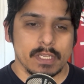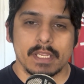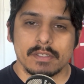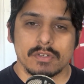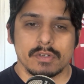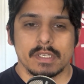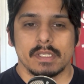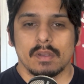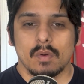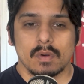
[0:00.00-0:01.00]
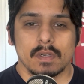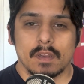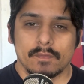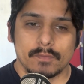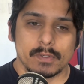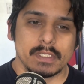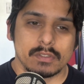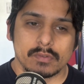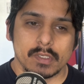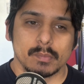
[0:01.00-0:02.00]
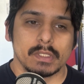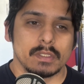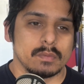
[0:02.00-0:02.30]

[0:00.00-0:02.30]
entry or a free stream link,